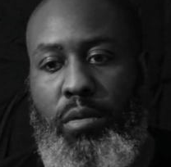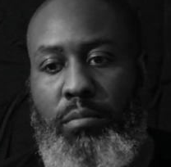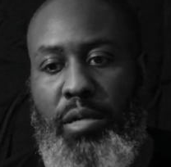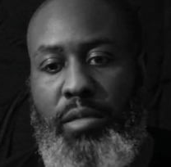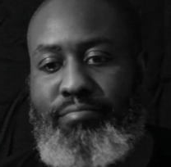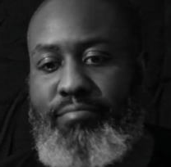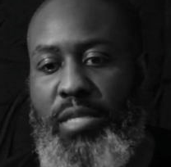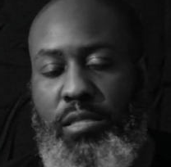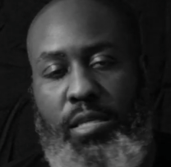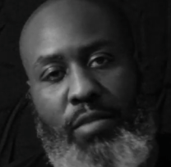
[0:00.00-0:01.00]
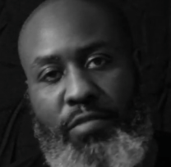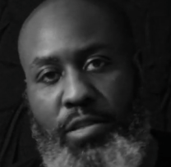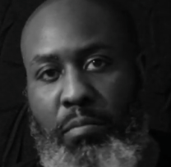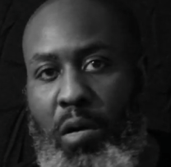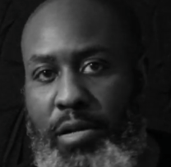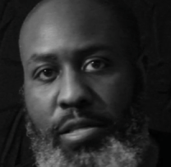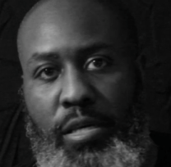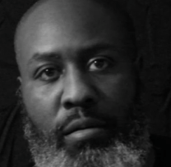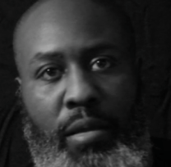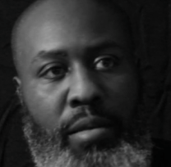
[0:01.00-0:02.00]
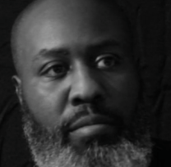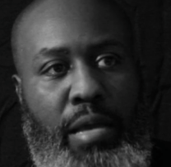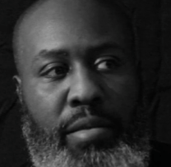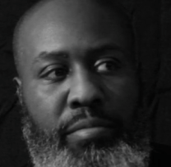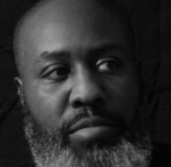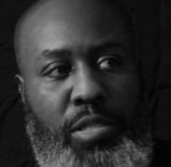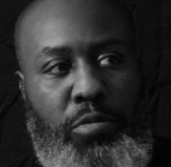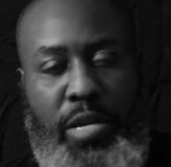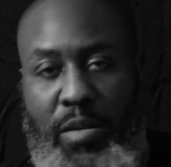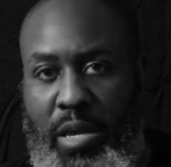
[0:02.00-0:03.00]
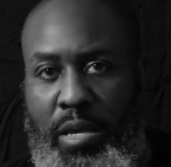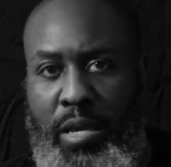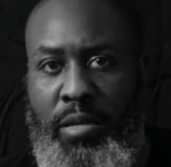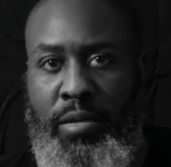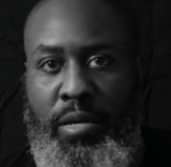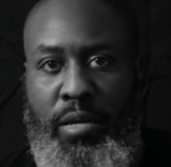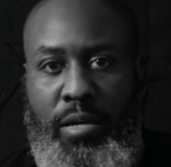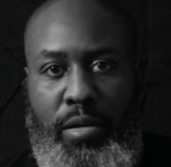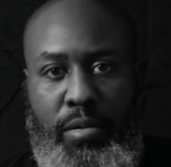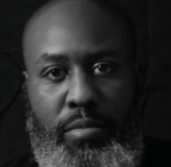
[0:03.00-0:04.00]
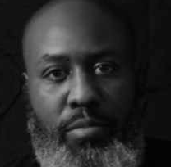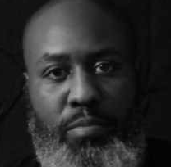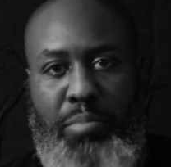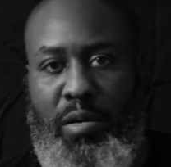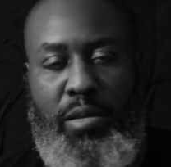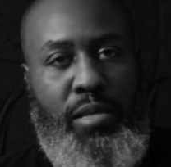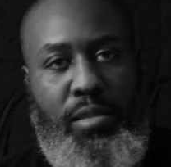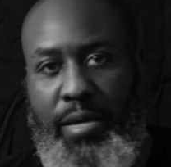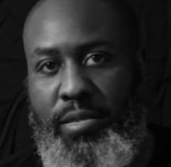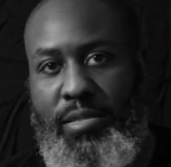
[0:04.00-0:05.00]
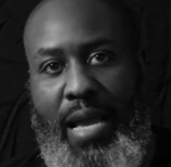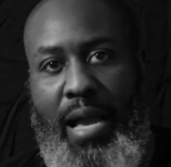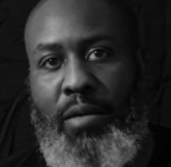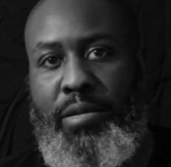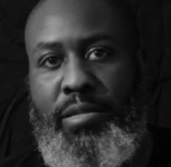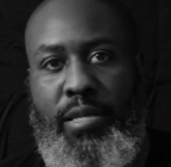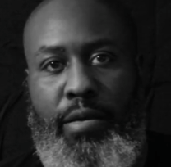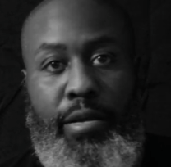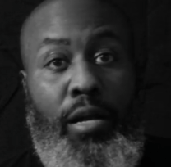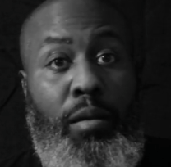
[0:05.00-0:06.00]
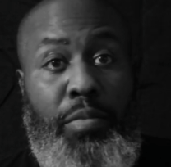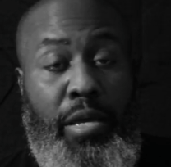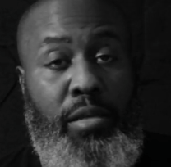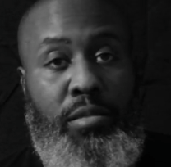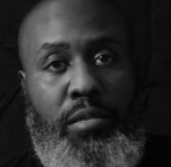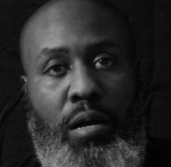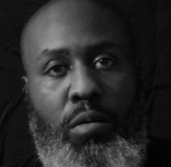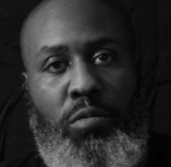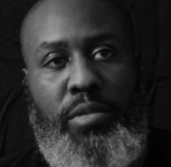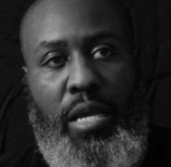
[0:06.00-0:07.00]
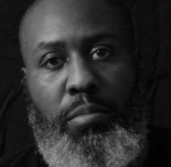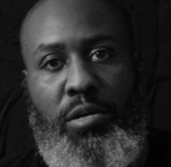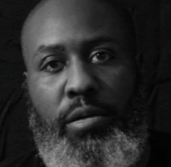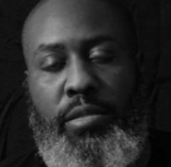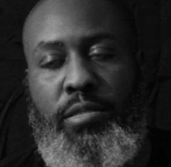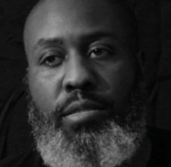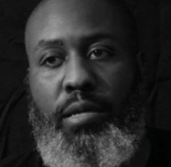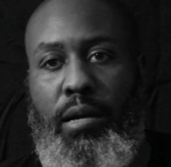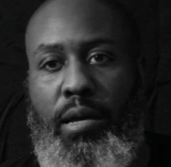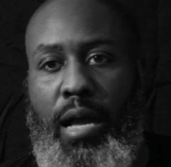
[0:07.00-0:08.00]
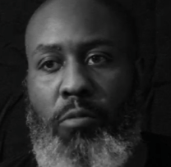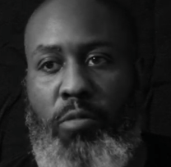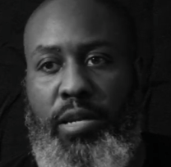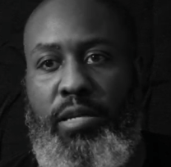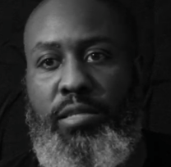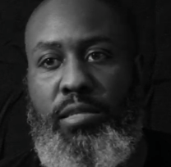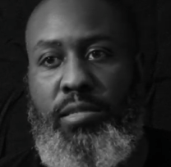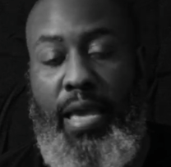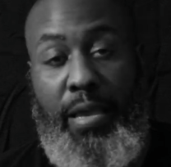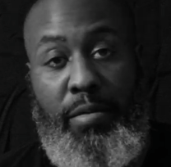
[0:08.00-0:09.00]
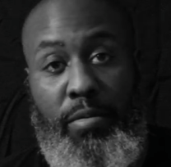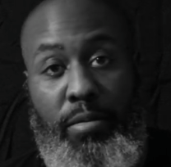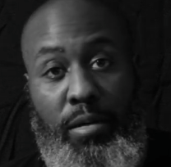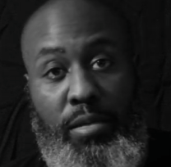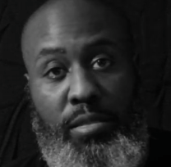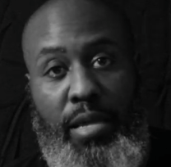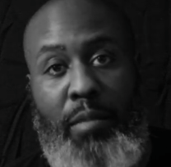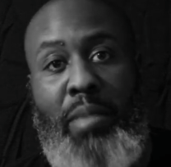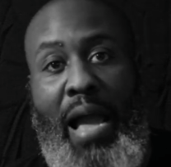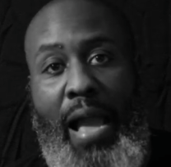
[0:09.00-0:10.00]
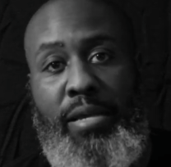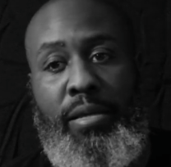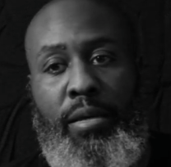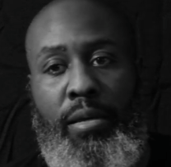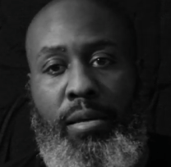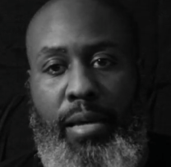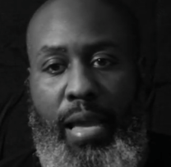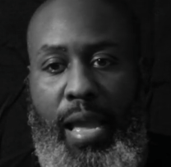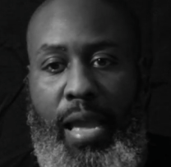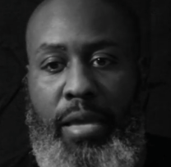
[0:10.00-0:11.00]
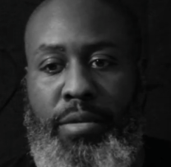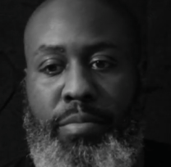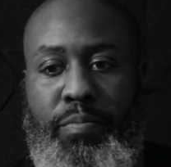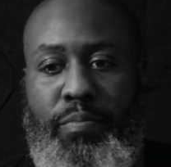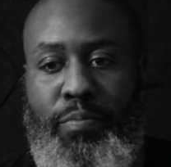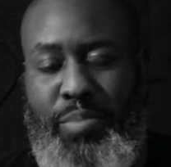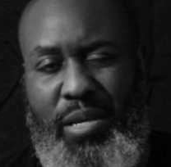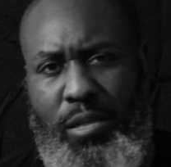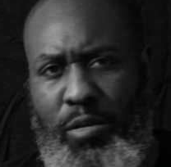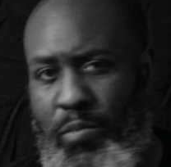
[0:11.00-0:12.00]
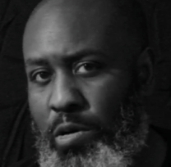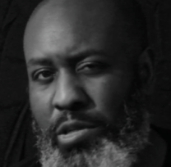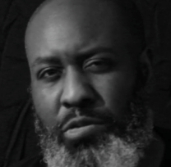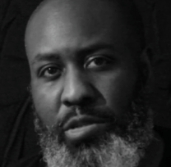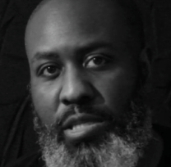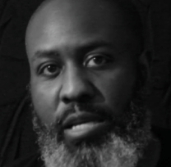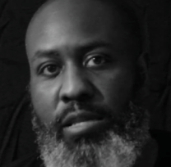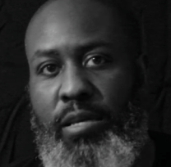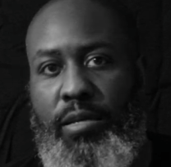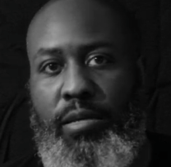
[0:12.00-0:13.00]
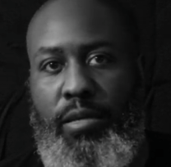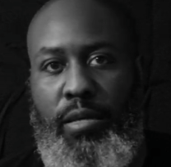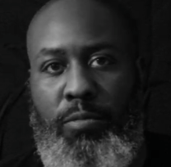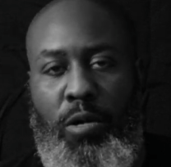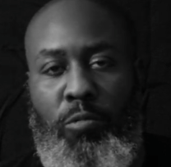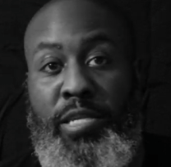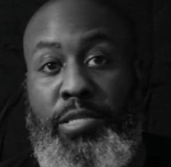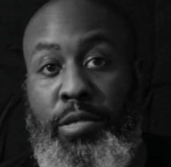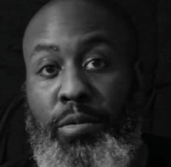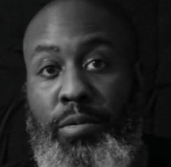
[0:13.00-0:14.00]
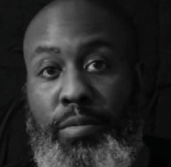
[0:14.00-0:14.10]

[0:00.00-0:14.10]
But instead of us marching and screaming and burning things down and tearing up things in our own neighborhoods, I wanted us to take a step back and be a little more strategic in what we do.